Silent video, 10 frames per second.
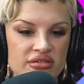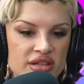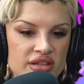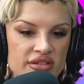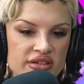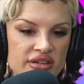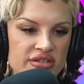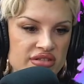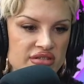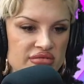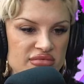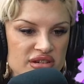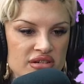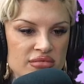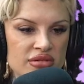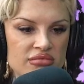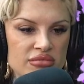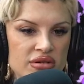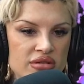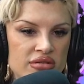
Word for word: like, these six shows in Miami tomorrow.